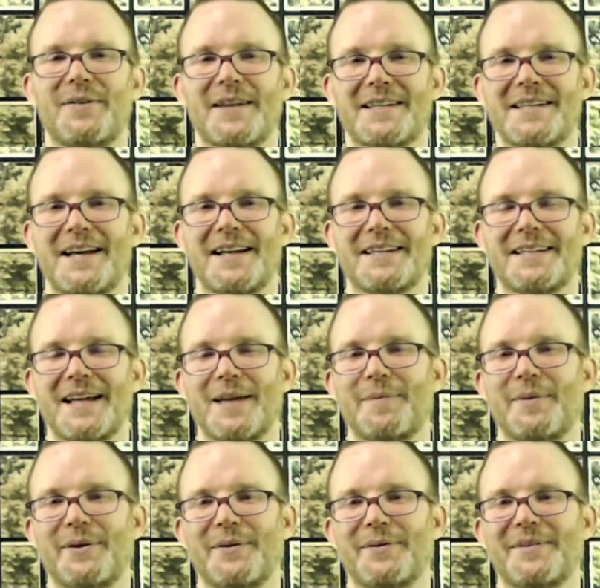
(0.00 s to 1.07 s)
That's not a
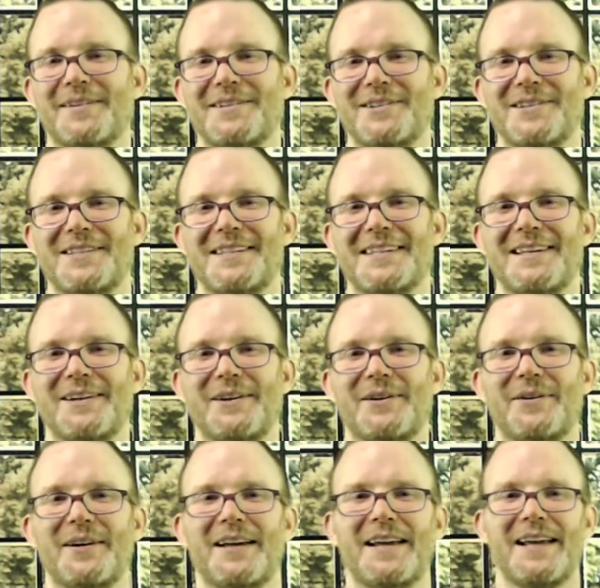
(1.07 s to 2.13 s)
typo. It's just co.